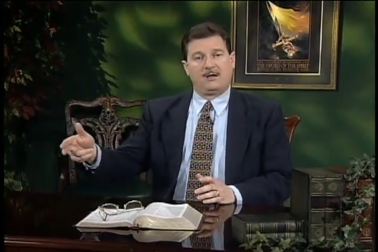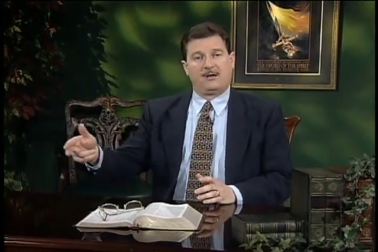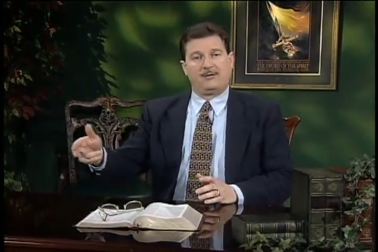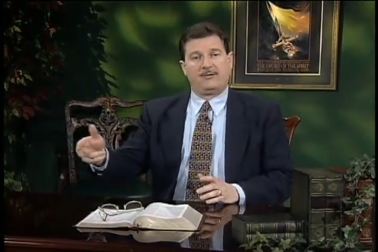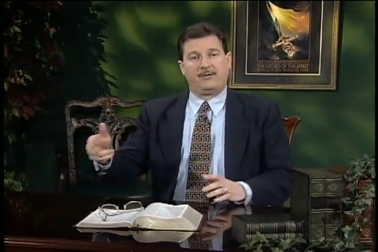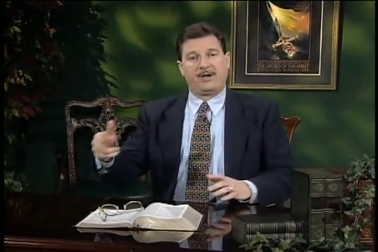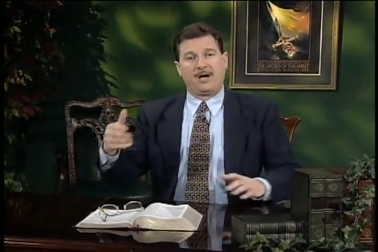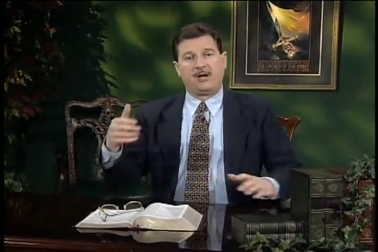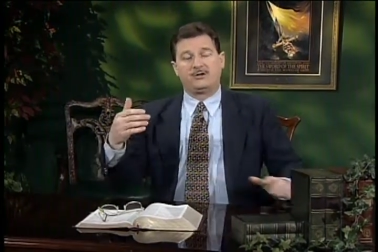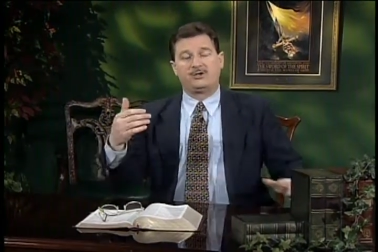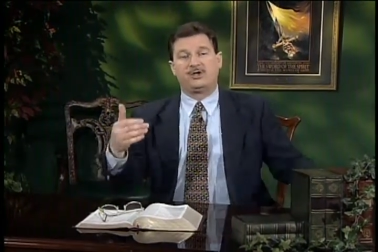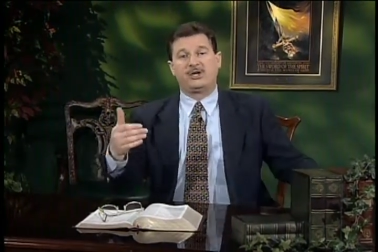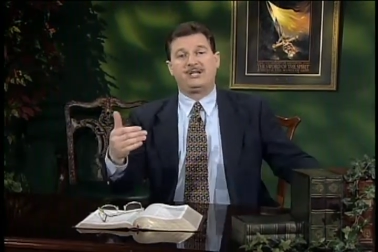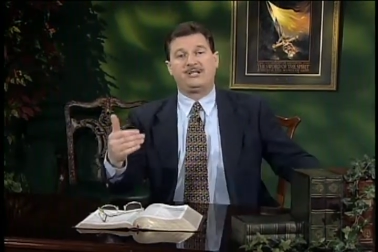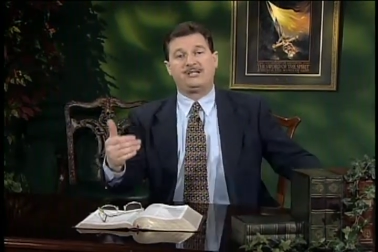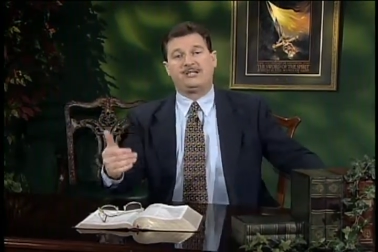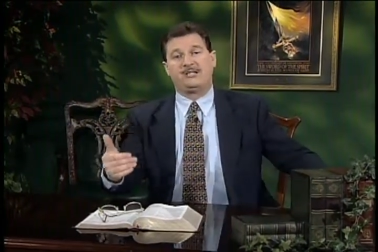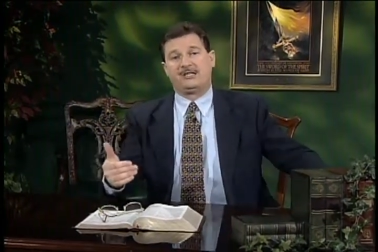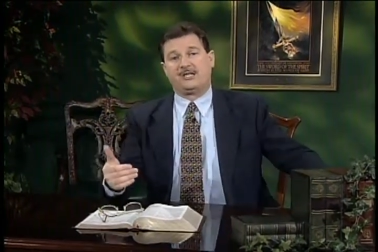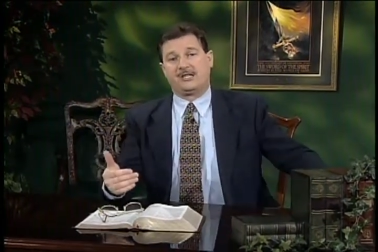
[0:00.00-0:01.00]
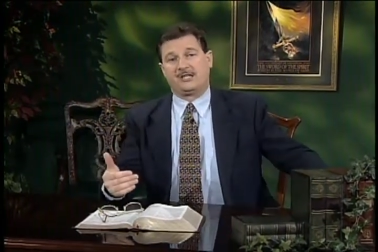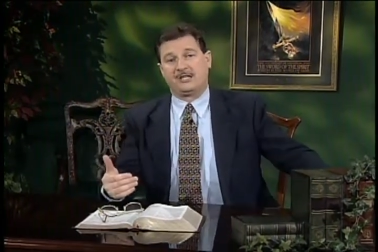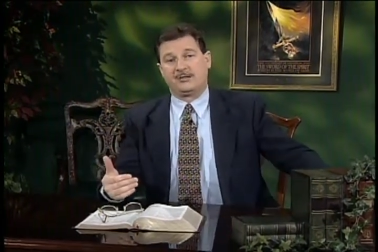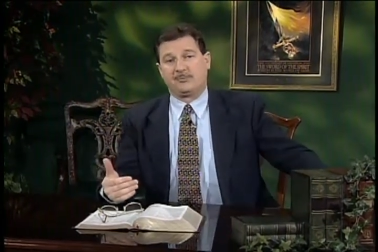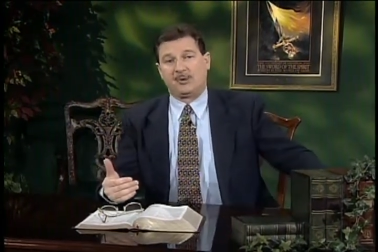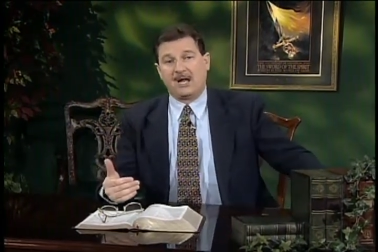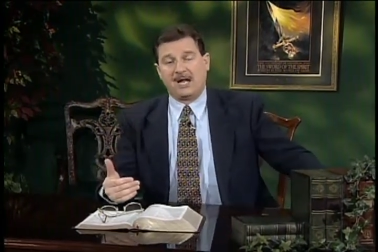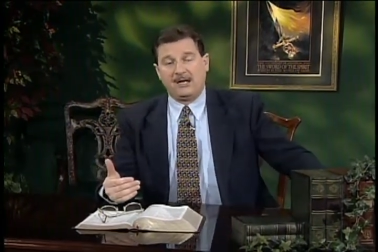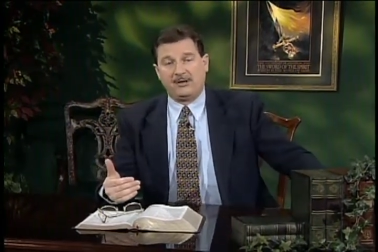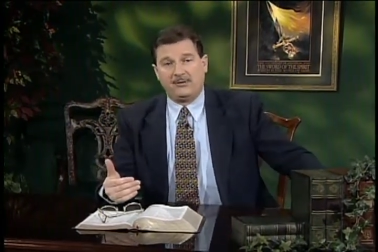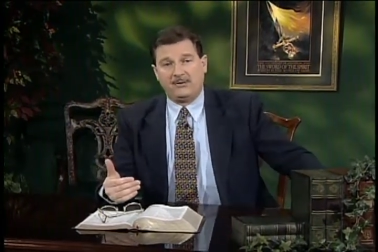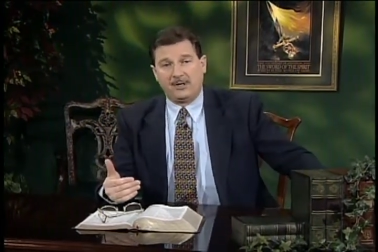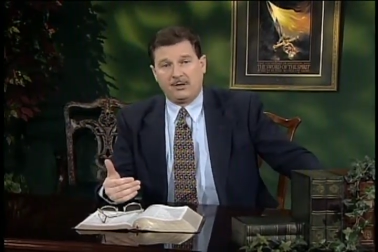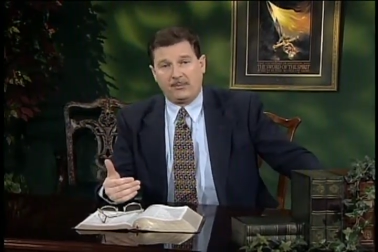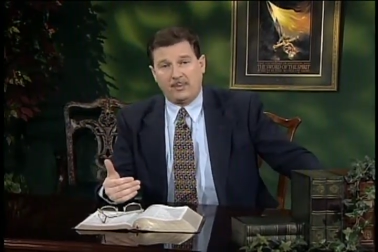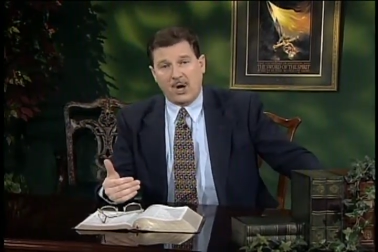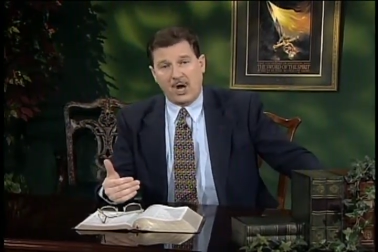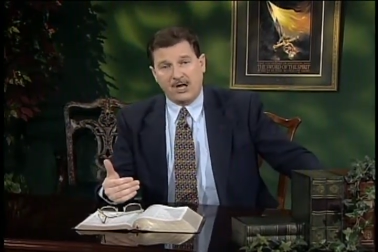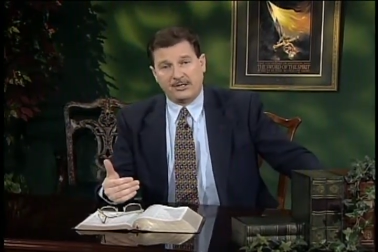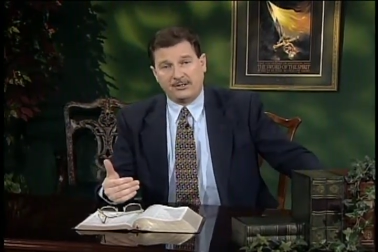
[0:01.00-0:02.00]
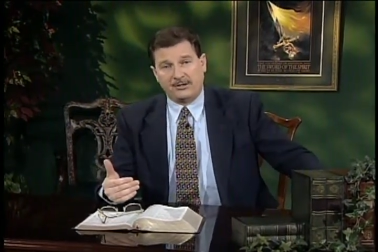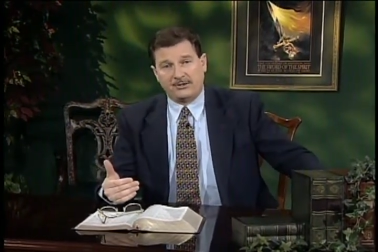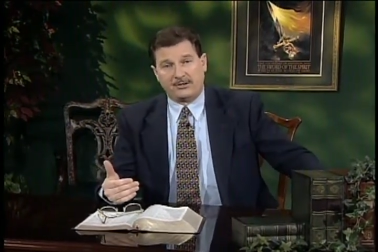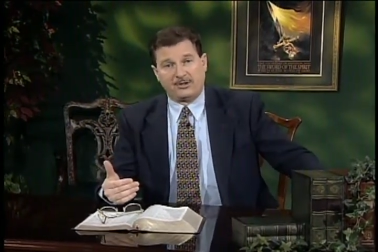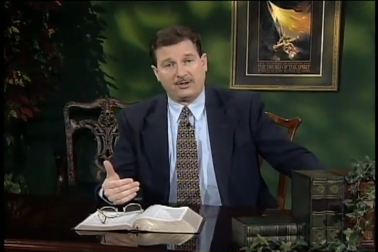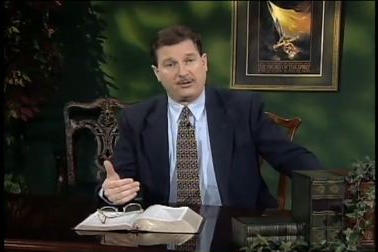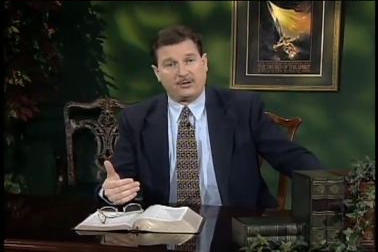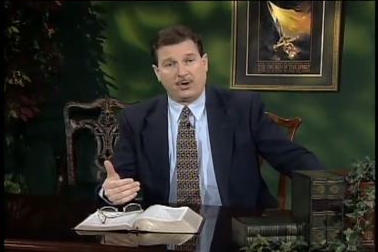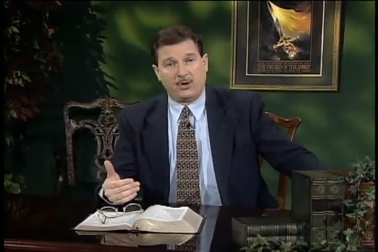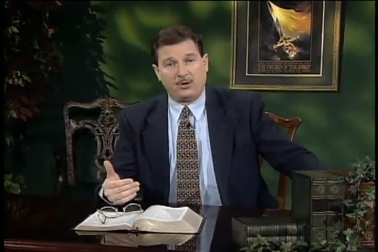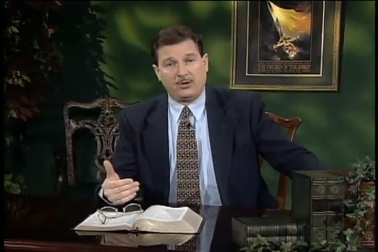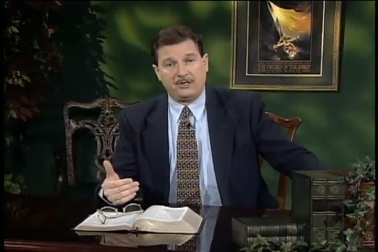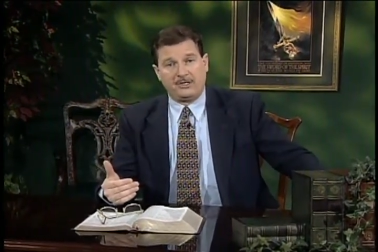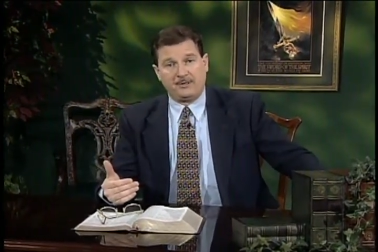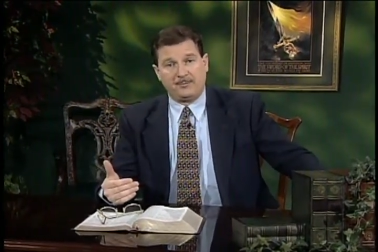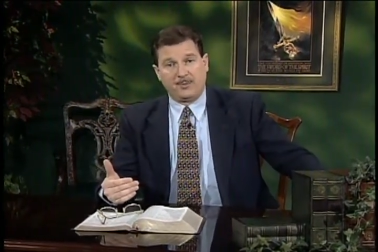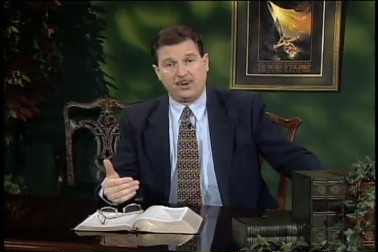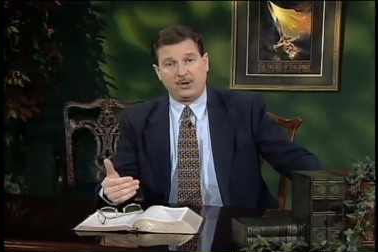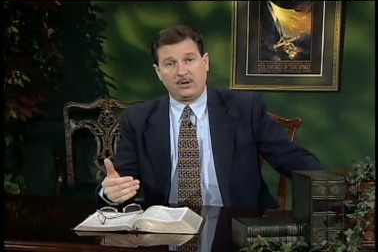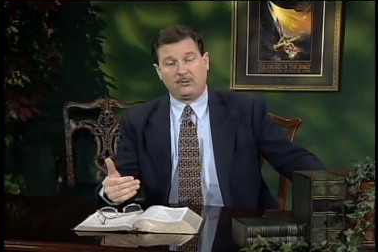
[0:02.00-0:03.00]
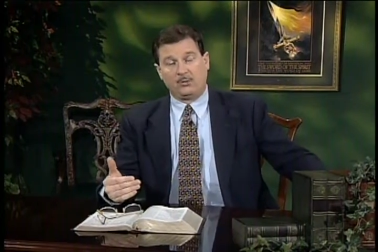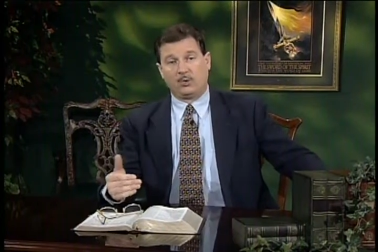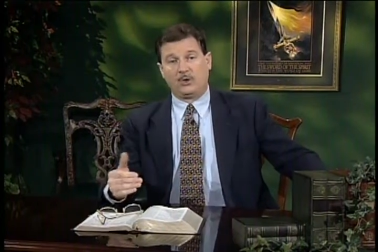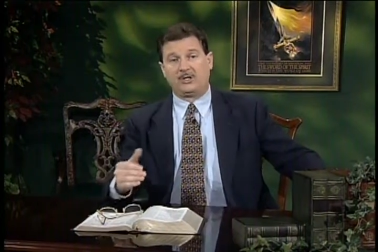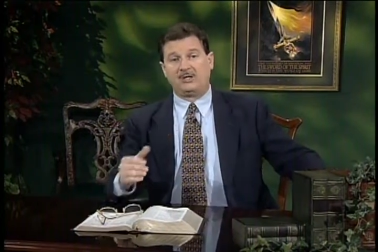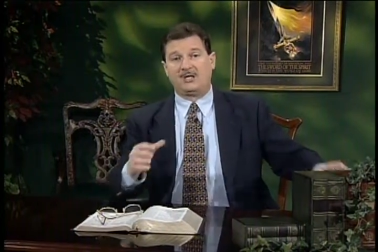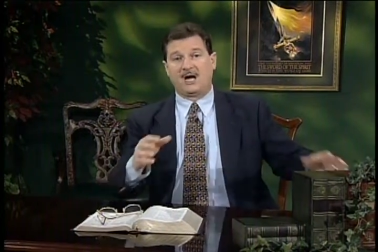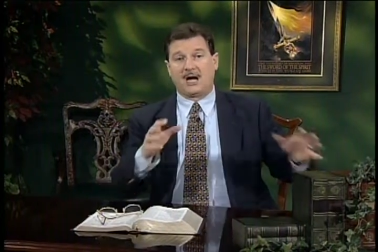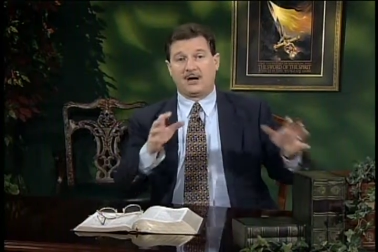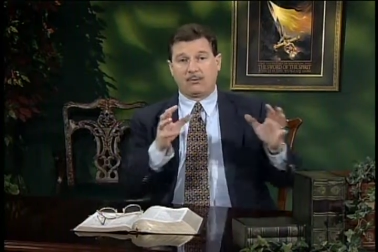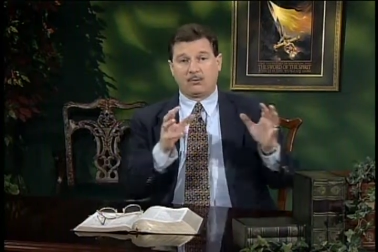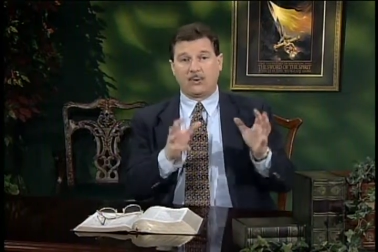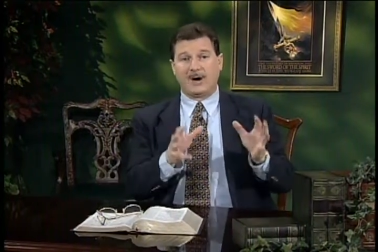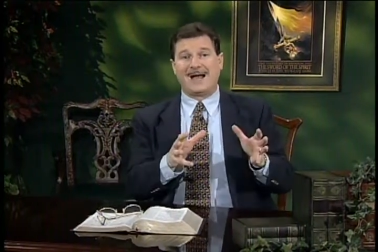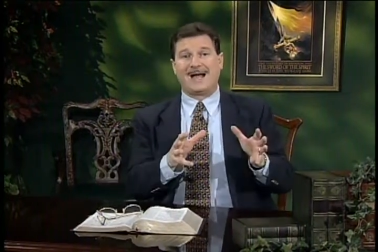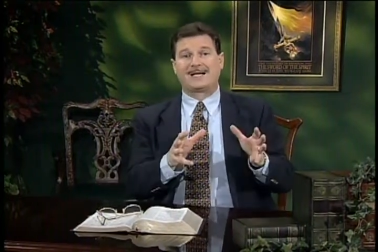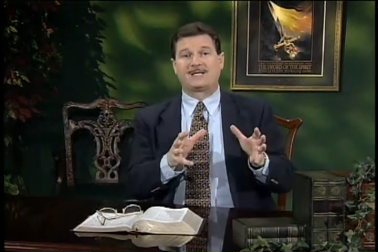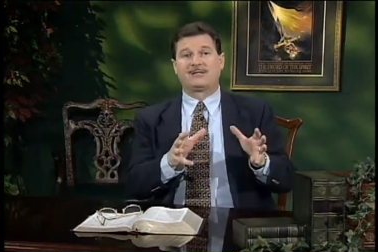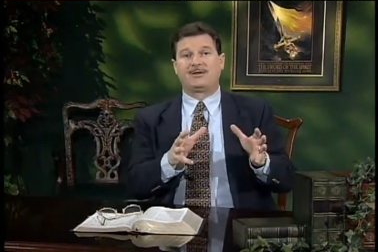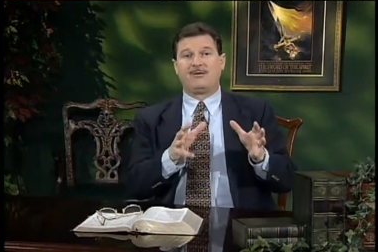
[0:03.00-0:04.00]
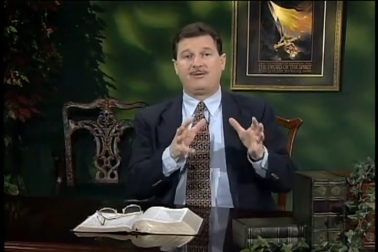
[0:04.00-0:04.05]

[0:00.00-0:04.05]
There, Jesus explained to the apostles that the Holy Spirit would direct